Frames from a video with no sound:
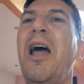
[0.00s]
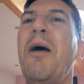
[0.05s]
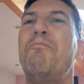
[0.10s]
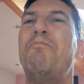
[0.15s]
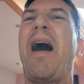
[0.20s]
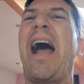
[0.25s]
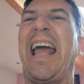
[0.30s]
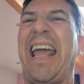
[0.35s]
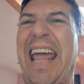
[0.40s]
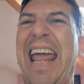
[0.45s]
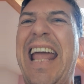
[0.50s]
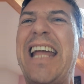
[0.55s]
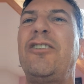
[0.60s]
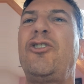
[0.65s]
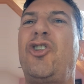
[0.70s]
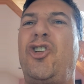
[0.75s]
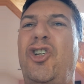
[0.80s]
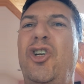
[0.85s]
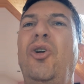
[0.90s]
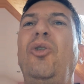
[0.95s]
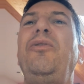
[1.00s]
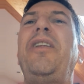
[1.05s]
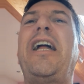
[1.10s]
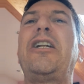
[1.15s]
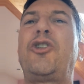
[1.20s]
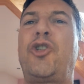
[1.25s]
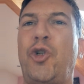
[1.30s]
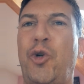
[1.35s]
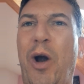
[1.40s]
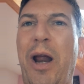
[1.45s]
My hands shall
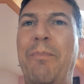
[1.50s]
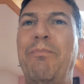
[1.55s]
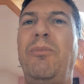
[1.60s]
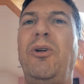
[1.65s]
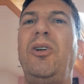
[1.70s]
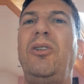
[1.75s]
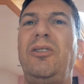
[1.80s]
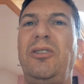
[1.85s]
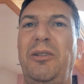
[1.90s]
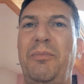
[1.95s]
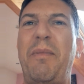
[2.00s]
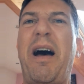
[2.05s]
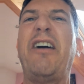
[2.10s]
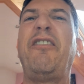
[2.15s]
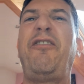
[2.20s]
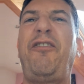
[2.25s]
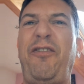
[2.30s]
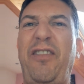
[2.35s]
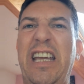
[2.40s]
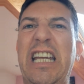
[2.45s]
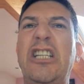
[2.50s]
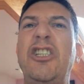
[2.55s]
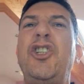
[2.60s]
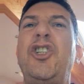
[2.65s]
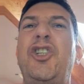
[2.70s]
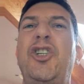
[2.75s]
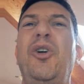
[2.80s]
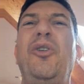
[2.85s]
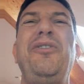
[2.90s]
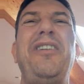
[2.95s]
not tremble, my feet
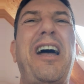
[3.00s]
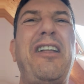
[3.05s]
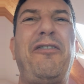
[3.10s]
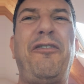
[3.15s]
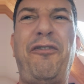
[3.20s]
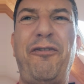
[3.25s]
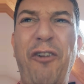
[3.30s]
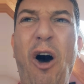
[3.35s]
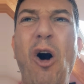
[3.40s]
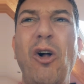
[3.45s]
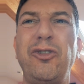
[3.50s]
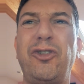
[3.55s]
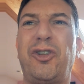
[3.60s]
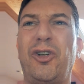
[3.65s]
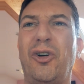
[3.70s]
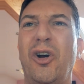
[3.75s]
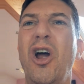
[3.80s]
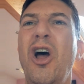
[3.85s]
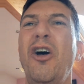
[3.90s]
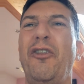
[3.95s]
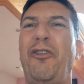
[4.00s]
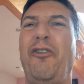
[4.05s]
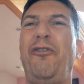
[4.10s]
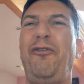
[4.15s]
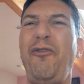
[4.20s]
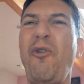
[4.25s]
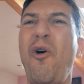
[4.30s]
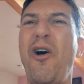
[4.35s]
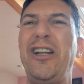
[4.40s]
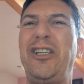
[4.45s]
shall not falter, the
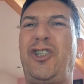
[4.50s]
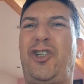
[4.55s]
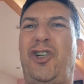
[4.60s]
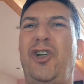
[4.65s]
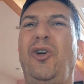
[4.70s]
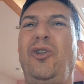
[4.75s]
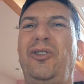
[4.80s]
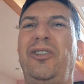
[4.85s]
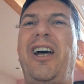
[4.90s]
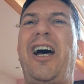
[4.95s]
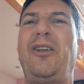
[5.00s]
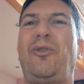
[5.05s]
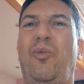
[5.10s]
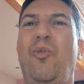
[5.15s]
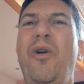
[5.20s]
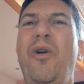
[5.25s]
void shall not